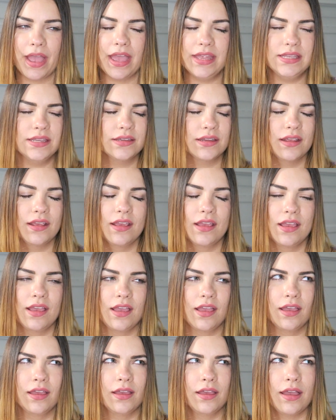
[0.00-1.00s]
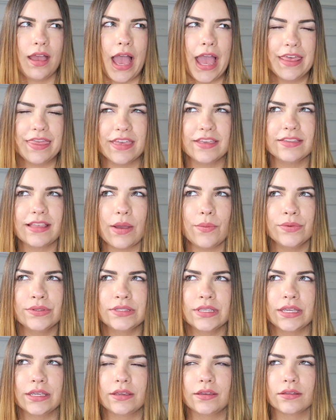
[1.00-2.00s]
And I think that
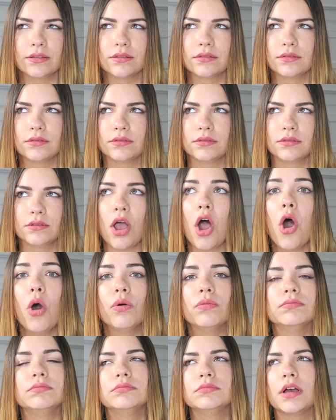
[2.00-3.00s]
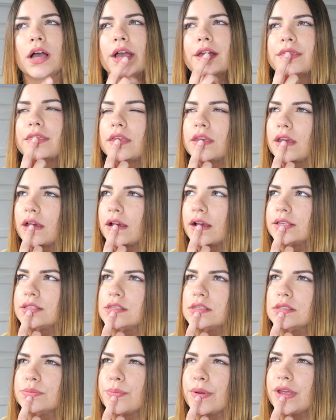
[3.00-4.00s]
was like, oh, I think I got
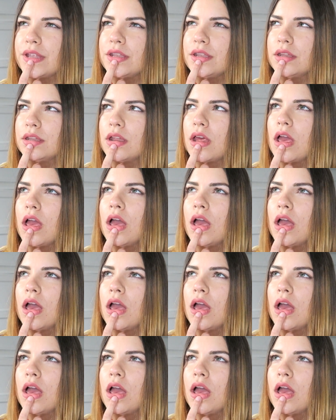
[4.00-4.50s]
suspended.